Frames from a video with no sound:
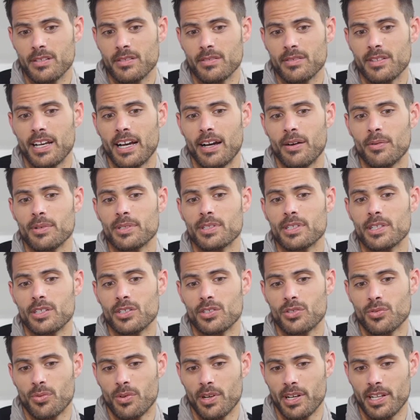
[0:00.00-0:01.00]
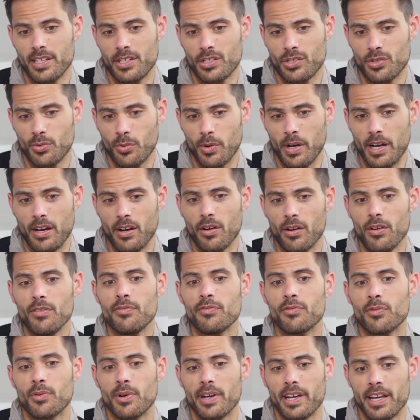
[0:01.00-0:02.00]
That was in
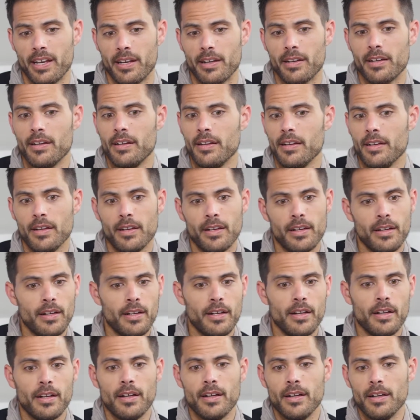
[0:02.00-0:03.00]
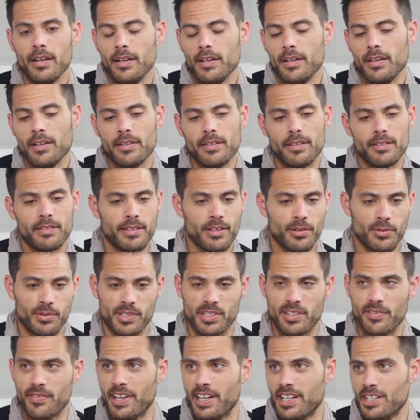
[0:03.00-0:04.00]
2012 when there was
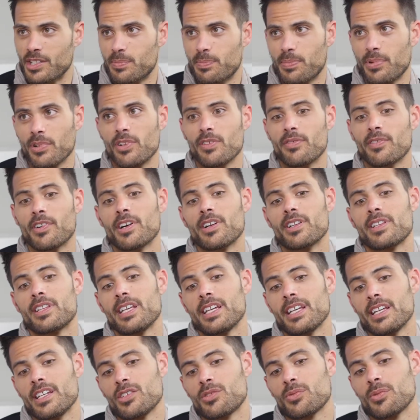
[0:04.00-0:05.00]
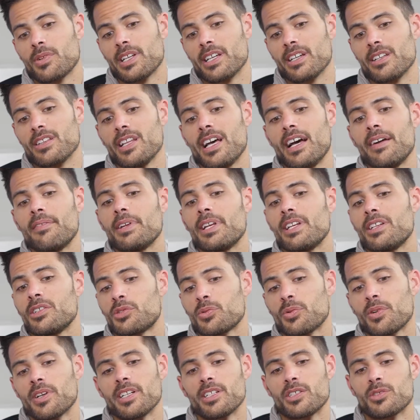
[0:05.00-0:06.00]
the Venice Boulevard thing in 2011 and
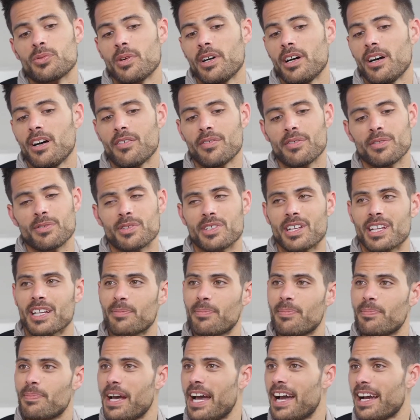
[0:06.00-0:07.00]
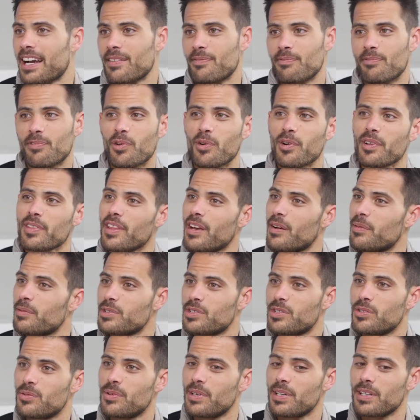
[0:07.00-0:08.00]
2012. It was like back and forth. I was
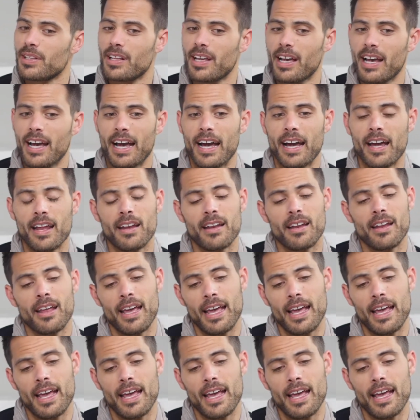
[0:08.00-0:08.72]
doing that.